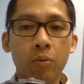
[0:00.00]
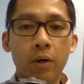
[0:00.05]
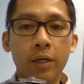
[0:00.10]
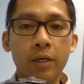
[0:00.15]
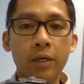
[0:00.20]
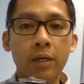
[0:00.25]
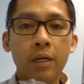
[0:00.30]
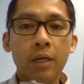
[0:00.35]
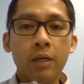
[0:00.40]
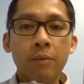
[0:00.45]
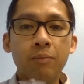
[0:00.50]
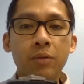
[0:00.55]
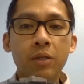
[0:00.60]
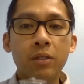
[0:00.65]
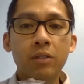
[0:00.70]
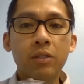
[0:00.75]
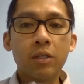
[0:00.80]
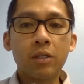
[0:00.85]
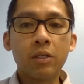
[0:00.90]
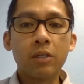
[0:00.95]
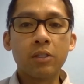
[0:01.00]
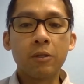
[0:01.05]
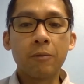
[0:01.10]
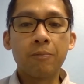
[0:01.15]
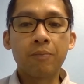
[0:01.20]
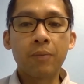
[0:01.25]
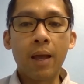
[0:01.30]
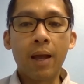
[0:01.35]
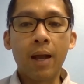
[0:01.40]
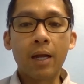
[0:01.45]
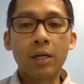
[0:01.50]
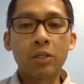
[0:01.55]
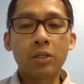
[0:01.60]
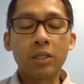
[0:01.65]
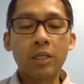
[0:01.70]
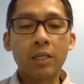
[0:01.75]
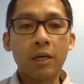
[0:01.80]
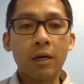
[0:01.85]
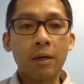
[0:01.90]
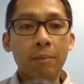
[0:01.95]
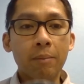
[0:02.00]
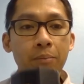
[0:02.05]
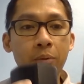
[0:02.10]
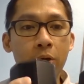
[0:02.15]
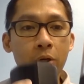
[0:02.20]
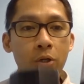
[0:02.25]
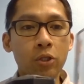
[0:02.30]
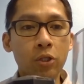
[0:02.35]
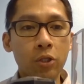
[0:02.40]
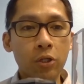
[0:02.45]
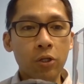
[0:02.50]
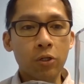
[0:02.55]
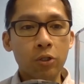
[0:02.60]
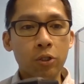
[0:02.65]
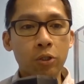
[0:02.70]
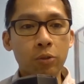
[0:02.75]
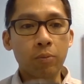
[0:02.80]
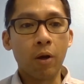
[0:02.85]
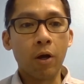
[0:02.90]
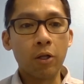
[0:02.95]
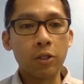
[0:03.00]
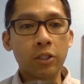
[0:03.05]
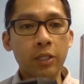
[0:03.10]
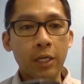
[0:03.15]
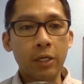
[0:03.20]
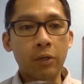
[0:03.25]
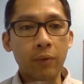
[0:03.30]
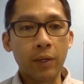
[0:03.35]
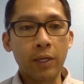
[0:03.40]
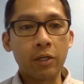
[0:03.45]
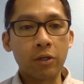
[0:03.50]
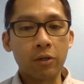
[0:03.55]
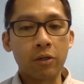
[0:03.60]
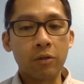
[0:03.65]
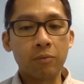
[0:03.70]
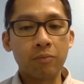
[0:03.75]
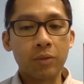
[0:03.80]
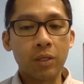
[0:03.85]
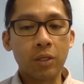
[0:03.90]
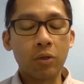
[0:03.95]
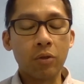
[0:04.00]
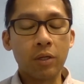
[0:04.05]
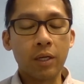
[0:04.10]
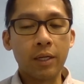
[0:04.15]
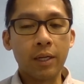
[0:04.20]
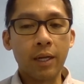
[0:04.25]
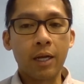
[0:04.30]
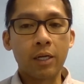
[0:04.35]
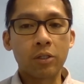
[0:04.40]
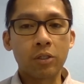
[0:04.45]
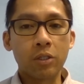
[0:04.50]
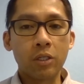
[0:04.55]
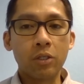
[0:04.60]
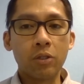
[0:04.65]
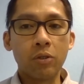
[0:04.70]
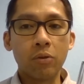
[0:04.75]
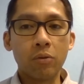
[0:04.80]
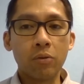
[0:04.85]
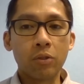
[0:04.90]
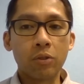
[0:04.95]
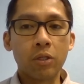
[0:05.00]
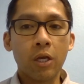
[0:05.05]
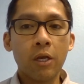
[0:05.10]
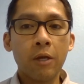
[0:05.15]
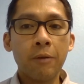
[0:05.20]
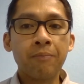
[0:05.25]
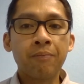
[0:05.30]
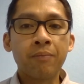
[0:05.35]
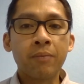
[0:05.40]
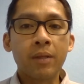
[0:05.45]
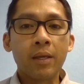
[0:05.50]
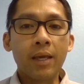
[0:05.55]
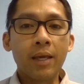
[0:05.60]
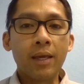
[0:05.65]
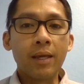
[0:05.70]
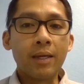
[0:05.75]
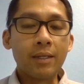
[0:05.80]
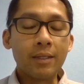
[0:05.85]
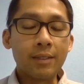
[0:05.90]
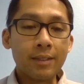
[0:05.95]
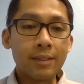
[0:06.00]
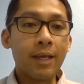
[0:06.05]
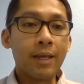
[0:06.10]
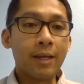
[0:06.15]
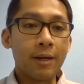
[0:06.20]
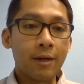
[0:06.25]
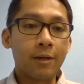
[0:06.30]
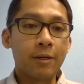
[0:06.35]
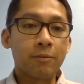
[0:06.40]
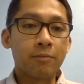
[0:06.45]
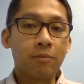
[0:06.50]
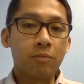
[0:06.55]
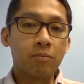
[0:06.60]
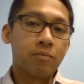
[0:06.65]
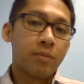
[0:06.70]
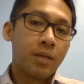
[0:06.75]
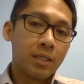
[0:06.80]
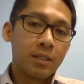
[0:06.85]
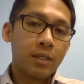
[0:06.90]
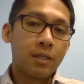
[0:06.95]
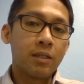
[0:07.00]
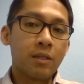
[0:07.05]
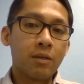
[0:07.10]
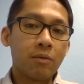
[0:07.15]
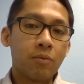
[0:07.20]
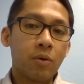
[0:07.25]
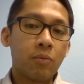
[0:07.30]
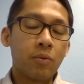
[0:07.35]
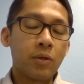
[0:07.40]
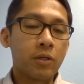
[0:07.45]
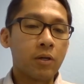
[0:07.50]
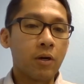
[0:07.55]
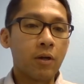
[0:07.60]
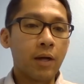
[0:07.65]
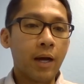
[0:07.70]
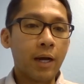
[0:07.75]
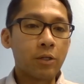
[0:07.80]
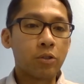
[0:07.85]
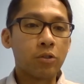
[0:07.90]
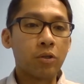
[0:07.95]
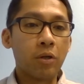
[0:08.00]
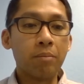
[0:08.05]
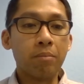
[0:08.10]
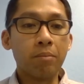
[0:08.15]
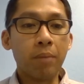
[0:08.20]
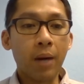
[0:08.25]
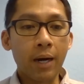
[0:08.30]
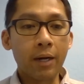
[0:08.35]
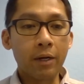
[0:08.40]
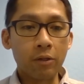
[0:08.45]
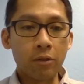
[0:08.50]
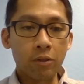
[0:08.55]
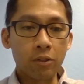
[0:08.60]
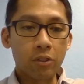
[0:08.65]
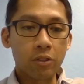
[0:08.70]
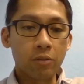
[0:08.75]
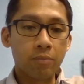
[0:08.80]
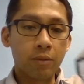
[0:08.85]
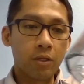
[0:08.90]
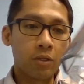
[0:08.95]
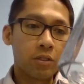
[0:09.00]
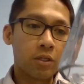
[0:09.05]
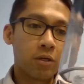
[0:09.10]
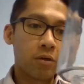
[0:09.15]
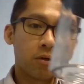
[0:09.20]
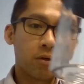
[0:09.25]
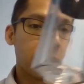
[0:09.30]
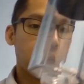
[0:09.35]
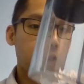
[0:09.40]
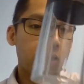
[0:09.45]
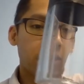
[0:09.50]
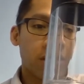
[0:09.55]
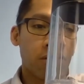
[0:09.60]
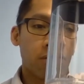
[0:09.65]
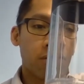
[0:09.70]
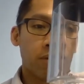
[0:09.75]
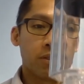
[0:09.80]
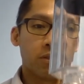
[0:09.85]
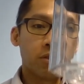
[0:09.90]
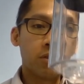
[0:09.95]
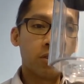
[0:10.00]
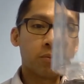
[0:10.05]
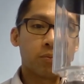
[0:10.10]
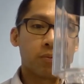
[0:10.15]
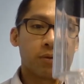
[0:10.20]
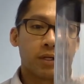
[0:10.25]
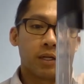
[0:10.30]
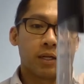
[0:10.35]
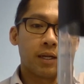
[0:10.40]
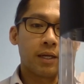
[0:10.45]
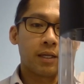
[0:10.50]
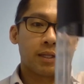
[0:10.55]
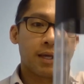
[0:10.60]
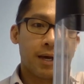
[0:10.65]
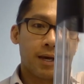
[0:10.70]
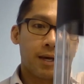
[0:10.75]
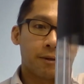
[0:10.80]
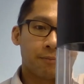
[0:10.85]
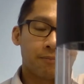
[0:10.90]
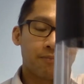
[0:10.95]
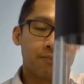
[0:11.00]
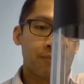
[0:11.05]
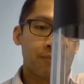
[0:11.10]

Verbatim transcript: one. This is actually a personal small generator that you can actually mm. use. And they are basically what we call hydrogen bottles because they're on the go. And you just put it like that